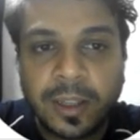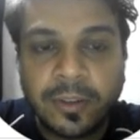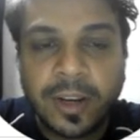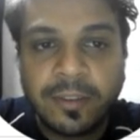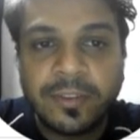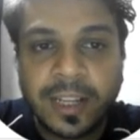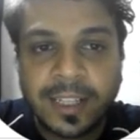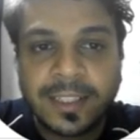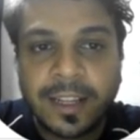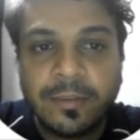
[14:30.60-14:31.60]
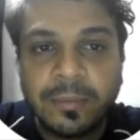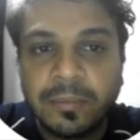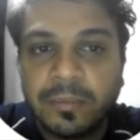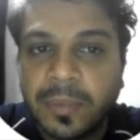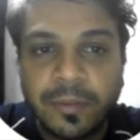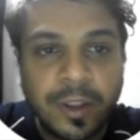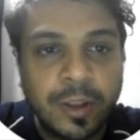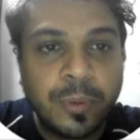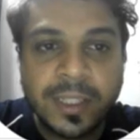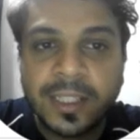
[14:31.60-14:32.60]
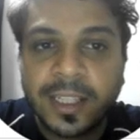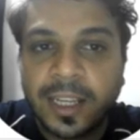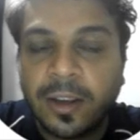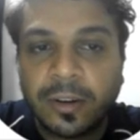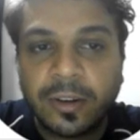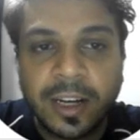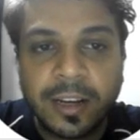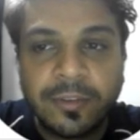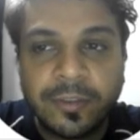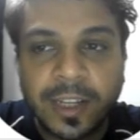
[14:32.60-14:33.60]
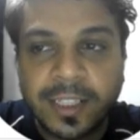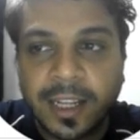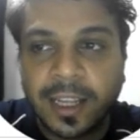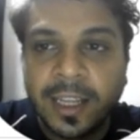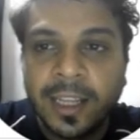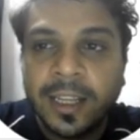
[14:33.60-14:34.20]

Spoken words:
creative testing frequency or creative testing,